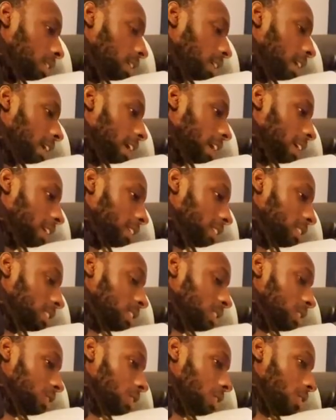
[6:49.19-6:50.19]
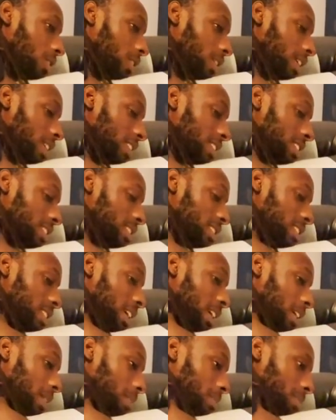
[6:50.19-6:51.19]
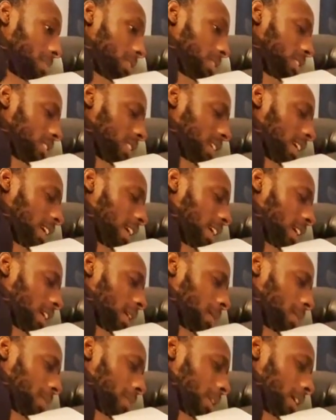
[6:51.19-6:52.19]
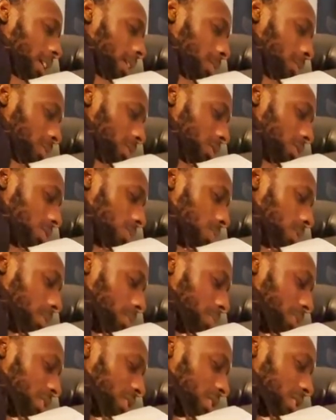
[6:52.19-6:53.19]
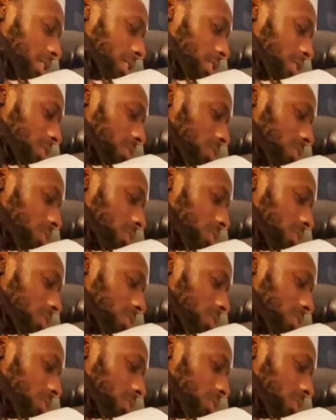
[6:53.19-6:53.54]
Or I started at the same time I was doing Brazilian